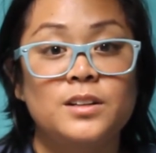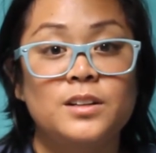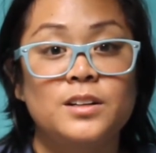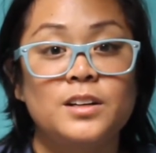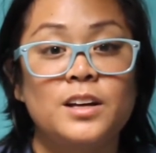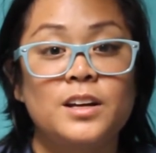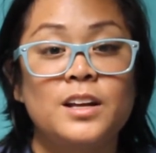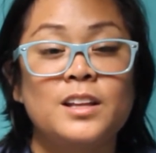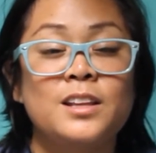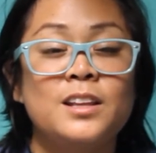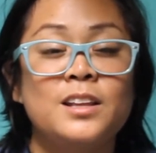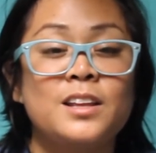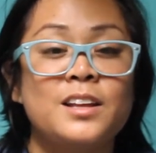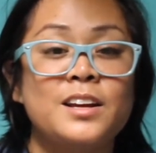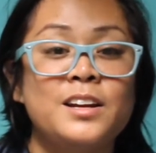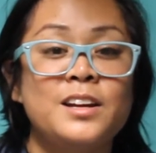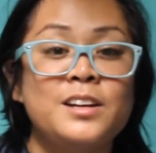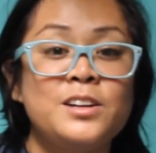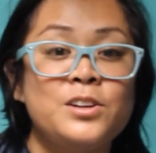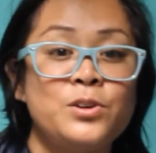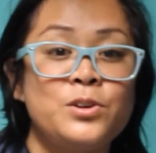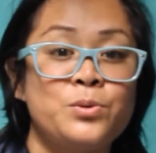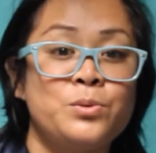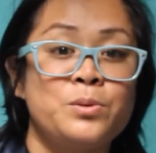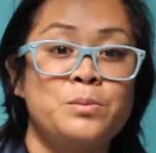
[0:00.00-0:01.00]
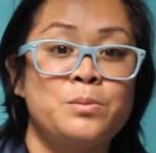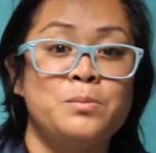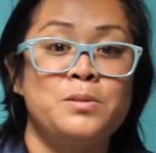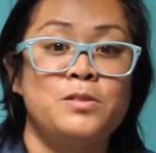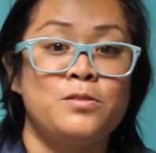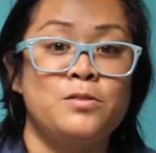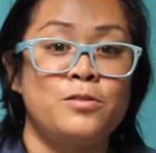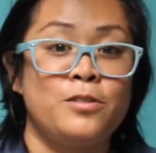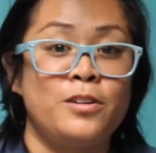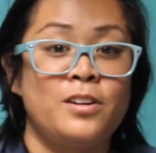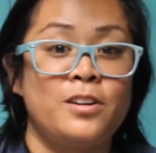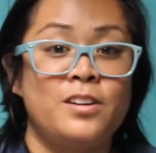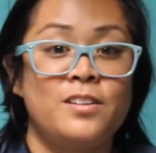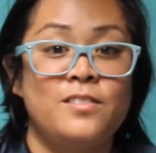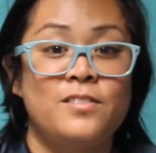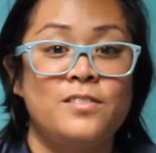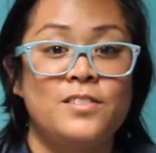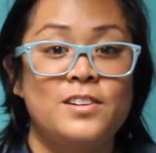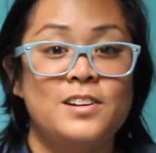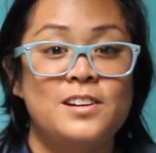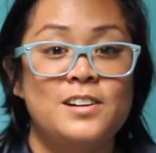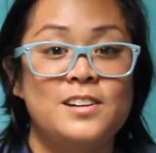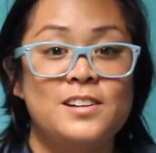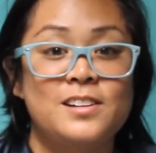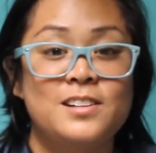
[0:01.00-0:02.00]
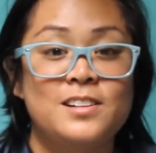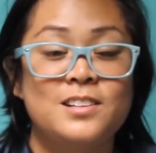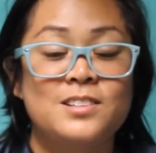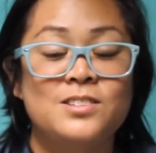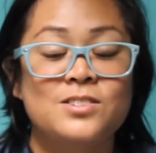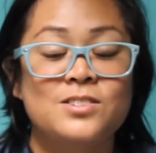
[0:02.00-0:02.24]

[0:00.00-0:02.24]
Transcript: And then you will be forgiven. And